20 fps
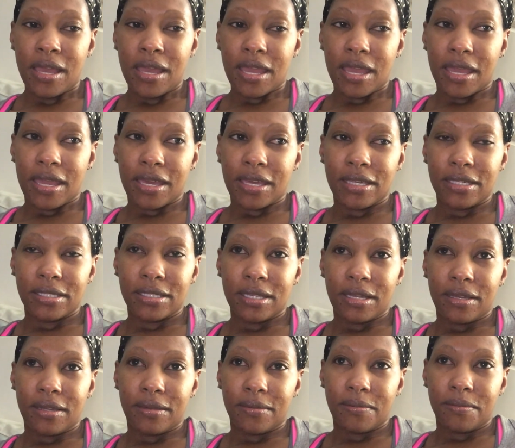and
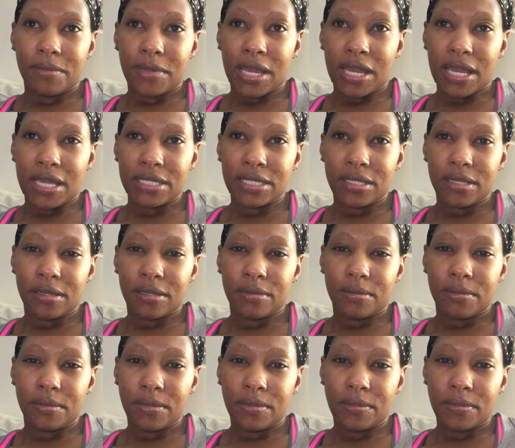I got
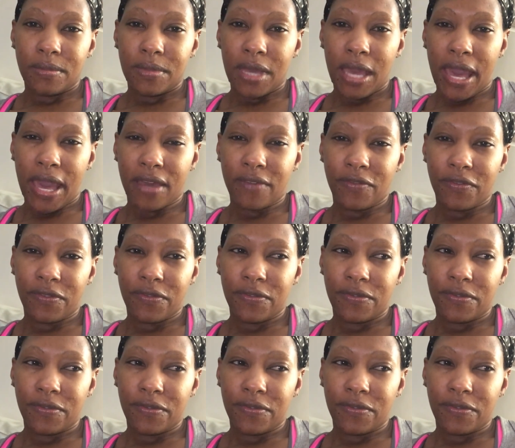some half